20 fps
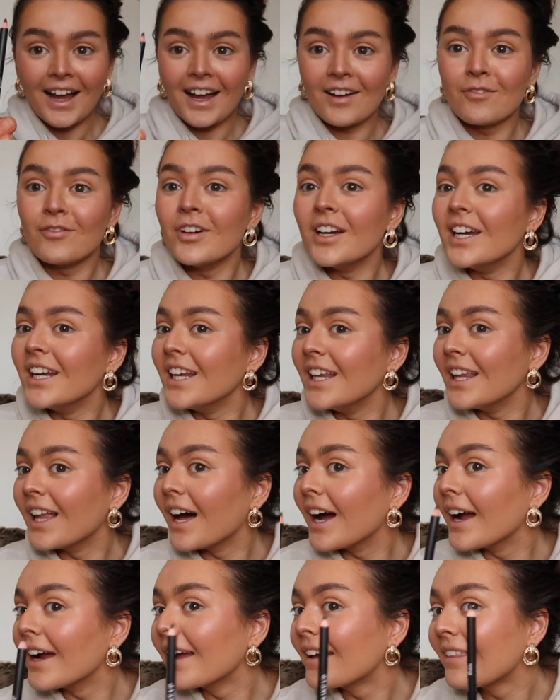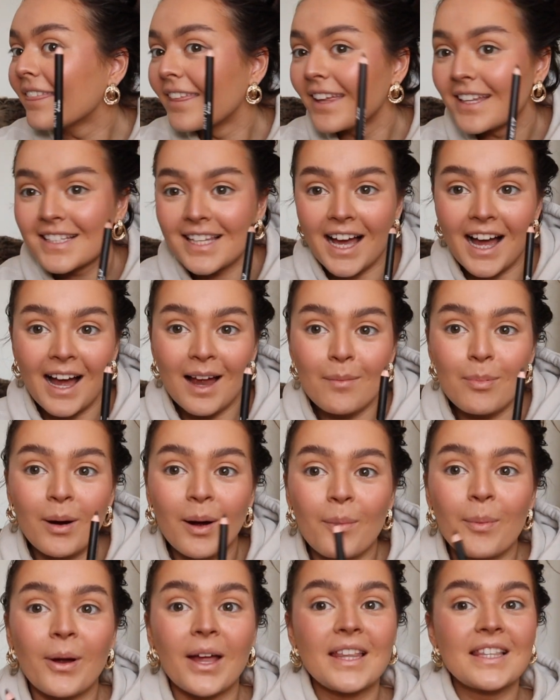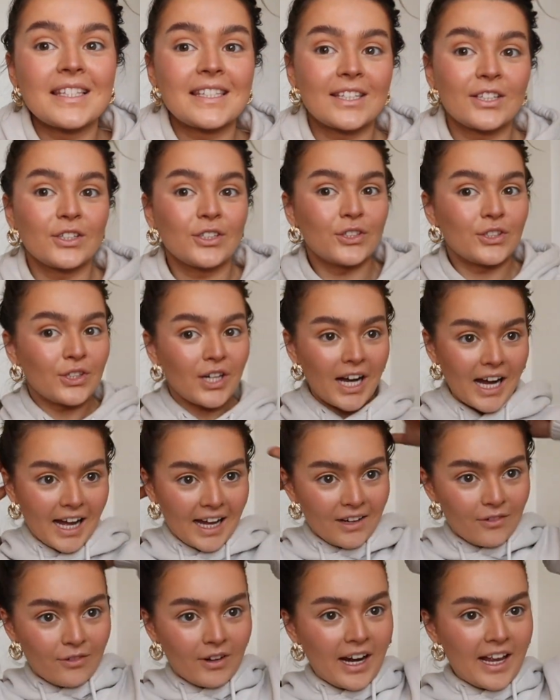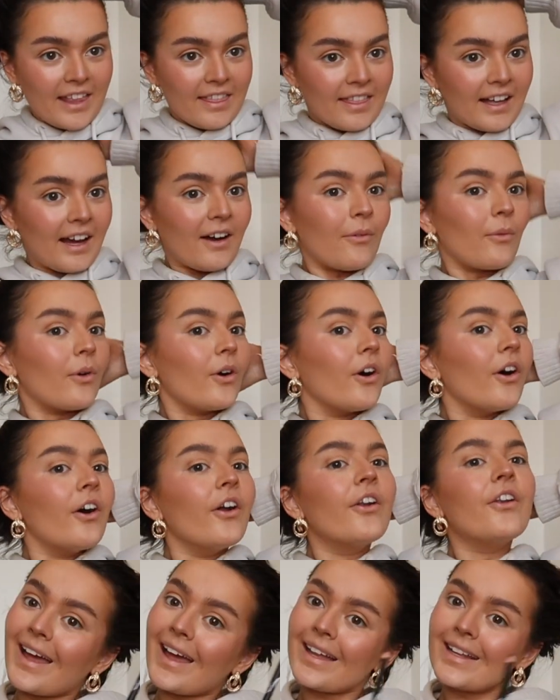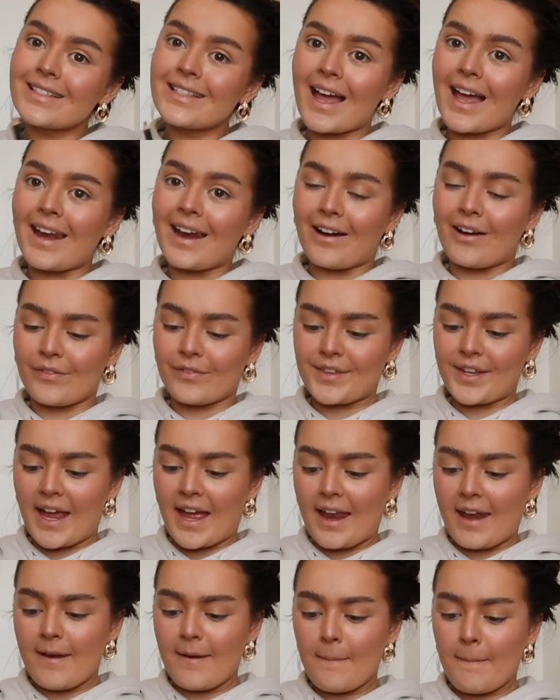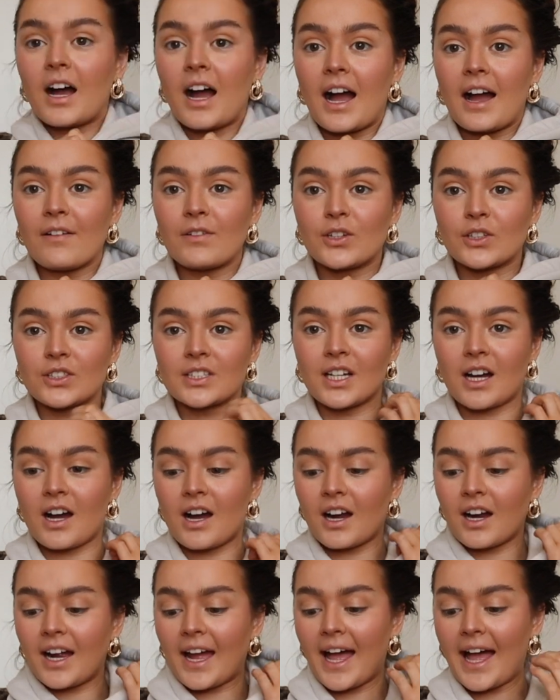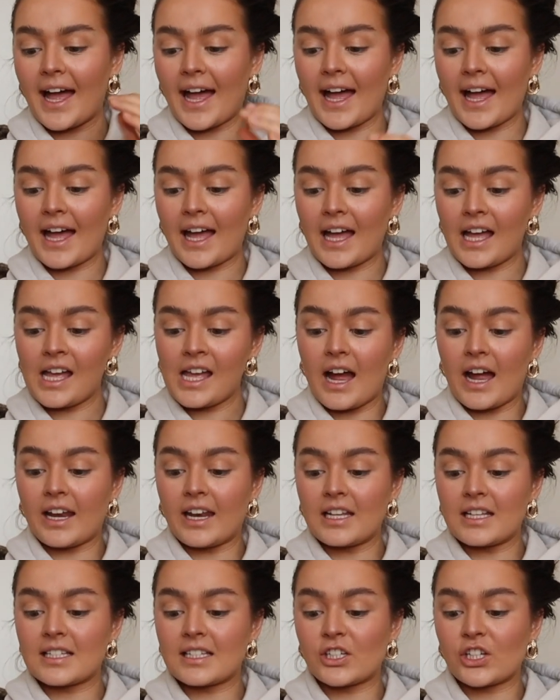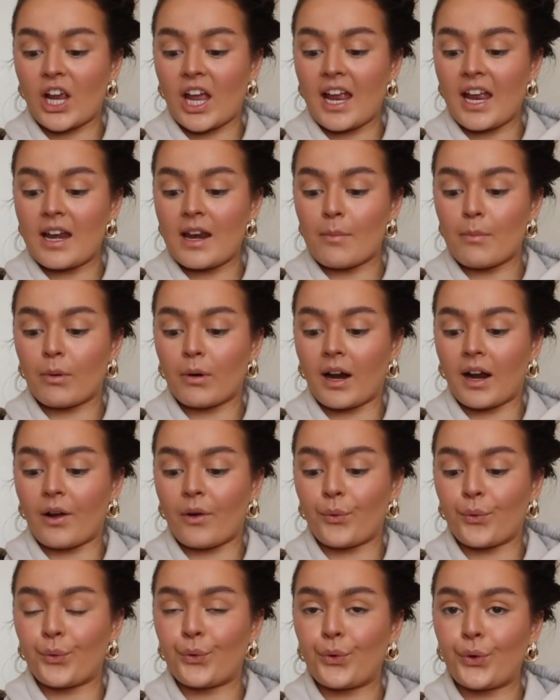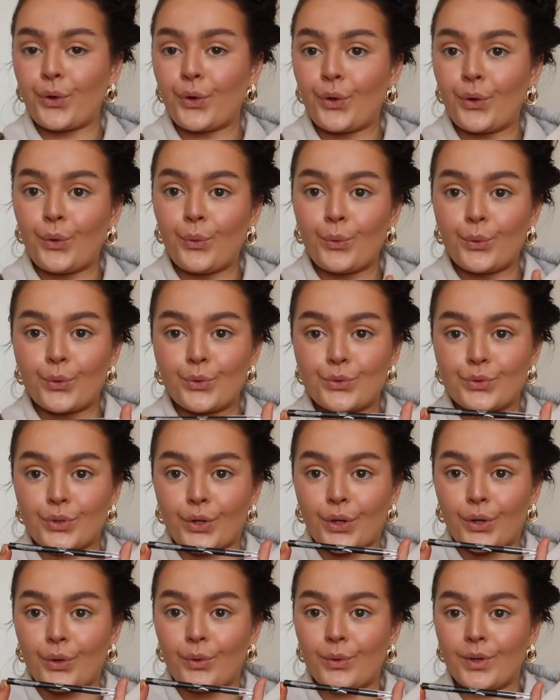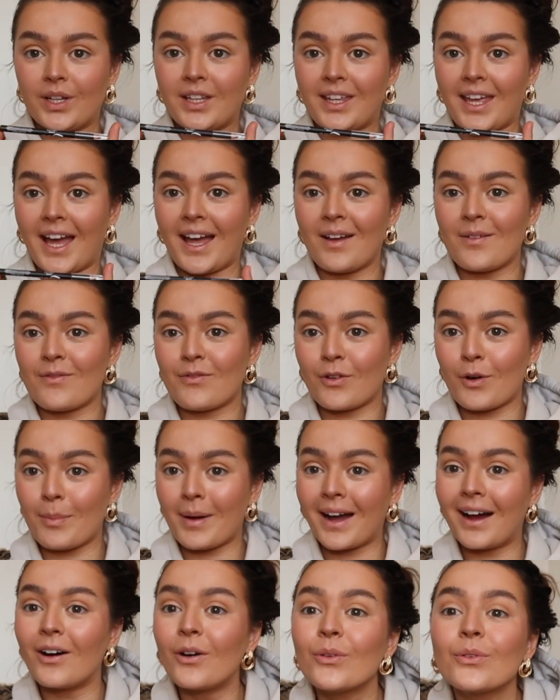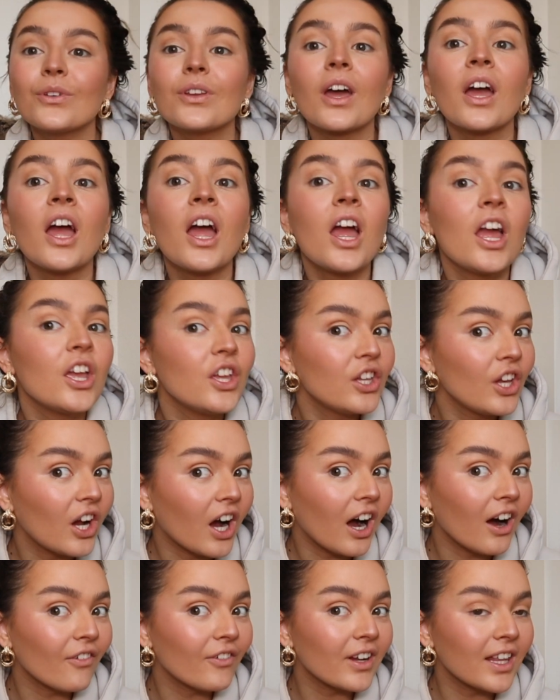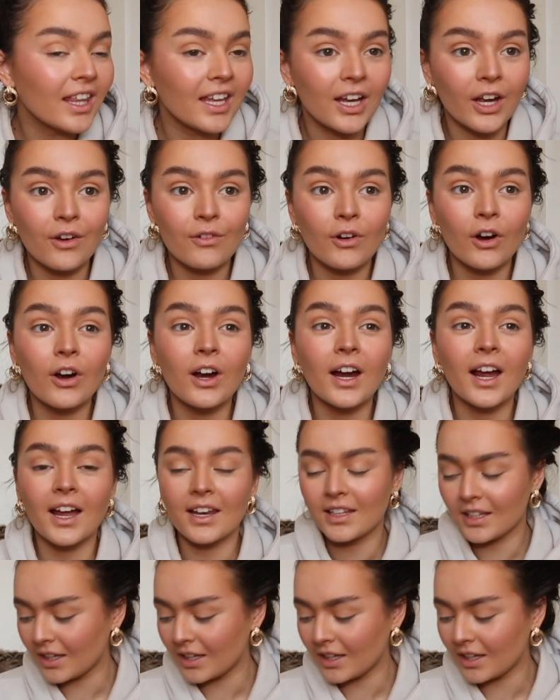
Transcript: I really like this eyebrow pencil. I'd rate that one a 10 out of 10. I've got dark hair and it's shade Brown 2, so yeah, for £1. You can't really go wrong, can